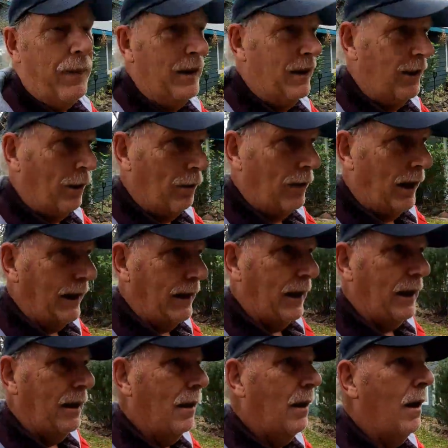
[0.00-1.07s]
about being the old
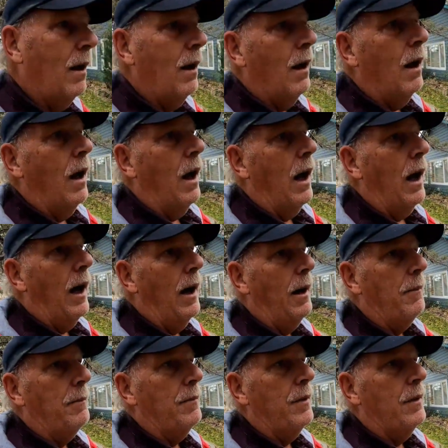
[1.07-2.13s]
lady.
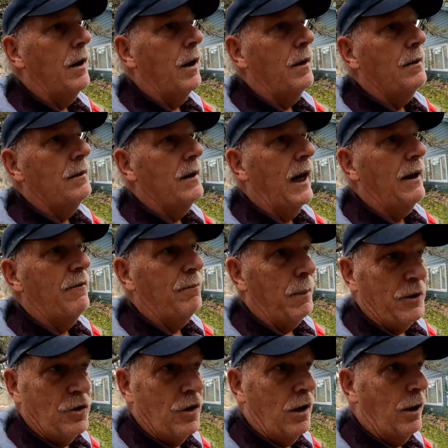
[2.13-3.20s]
Um,
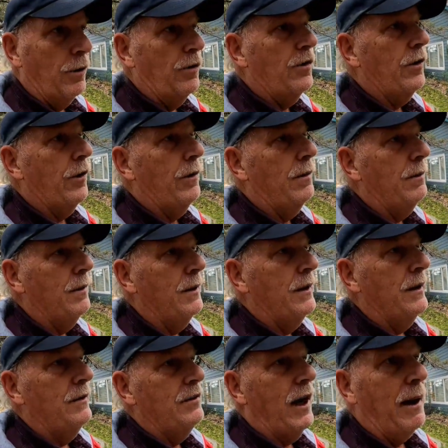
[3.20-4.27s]
gotten much closer
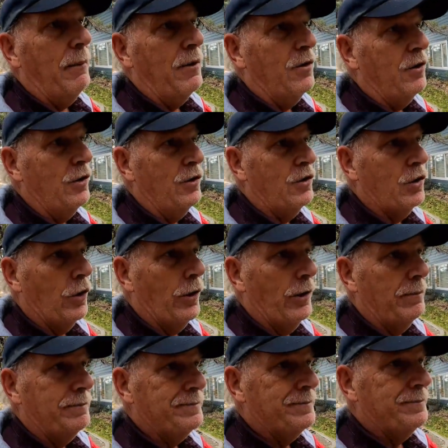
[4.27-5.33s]
time is too
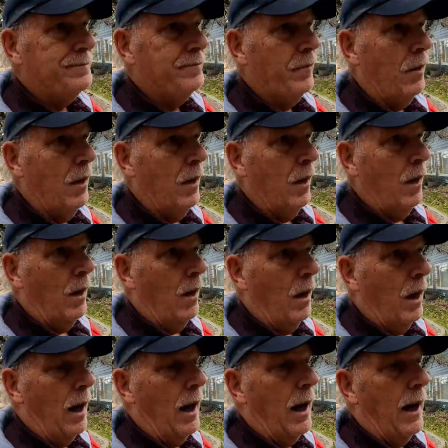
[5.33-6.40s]
short.
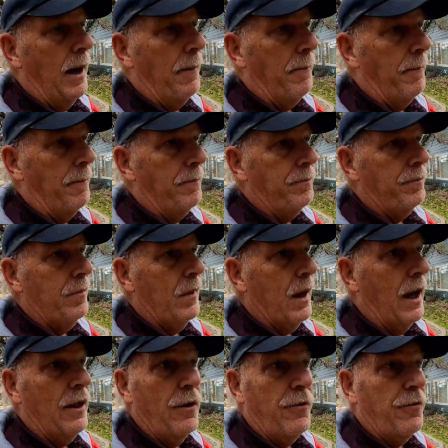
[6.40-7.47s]
Um,
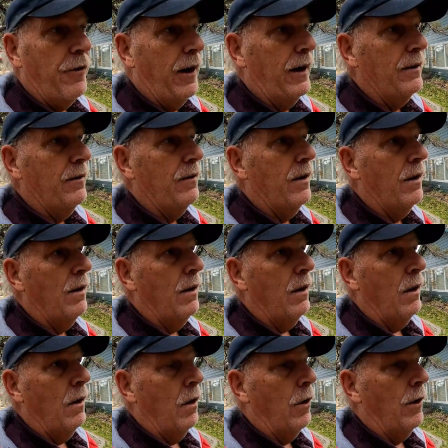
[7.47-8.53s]
other friends
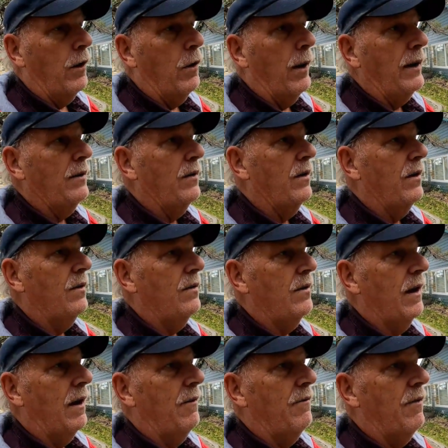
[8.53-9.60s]
or
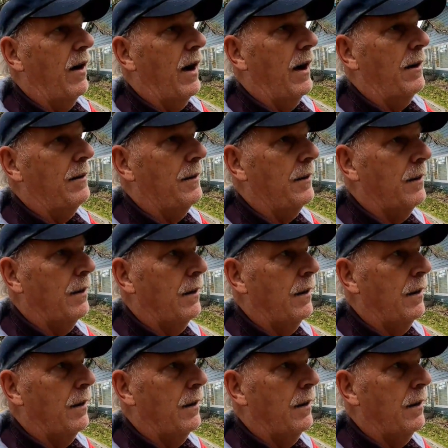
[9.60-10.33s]
acquaintances of, uh,